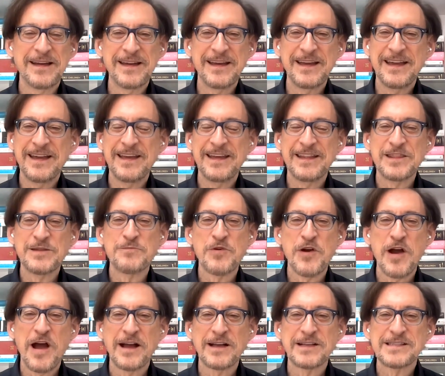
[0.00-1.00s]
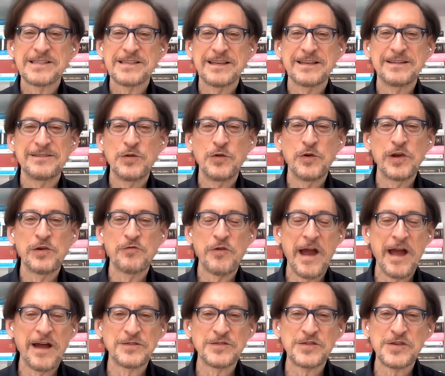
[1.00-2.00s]
in the Bronx uh, doing
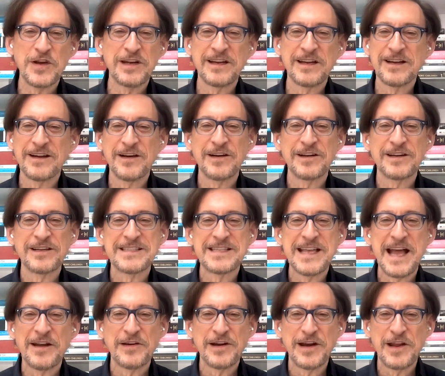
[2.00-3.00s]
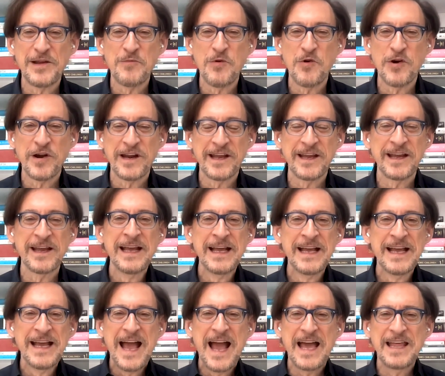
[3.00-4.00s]
rounds on a on a Saturday morning,
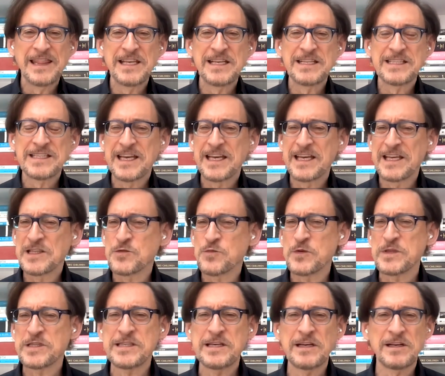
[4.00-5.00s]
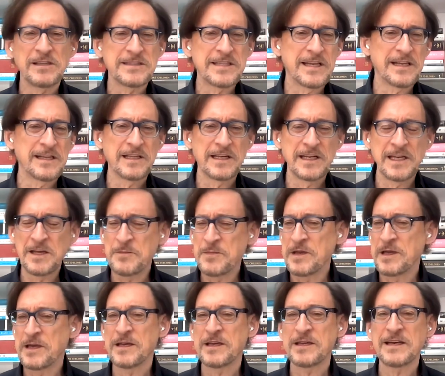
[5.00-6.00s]
and these kids with sickle cell
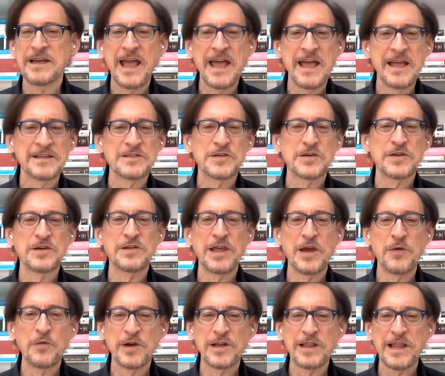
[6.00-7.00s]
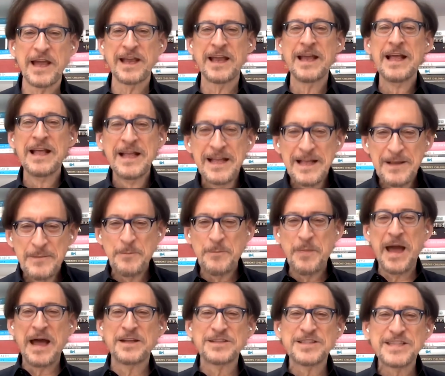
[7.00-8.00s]
anemia and cancer, they were like
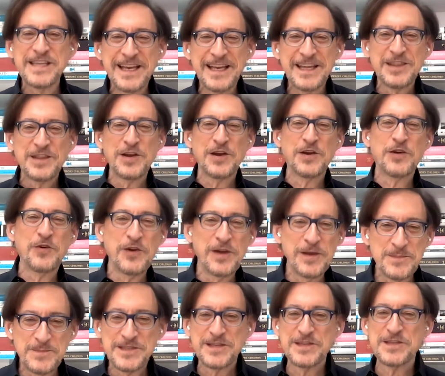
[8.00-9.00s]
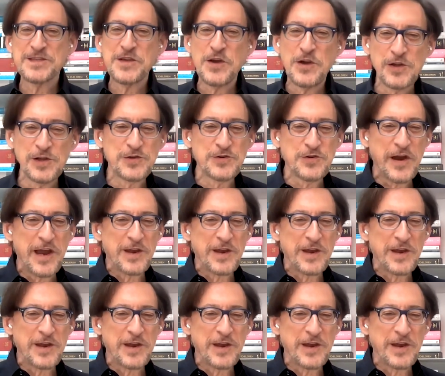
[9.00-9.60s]
bouncing in their cribs to Soul Train,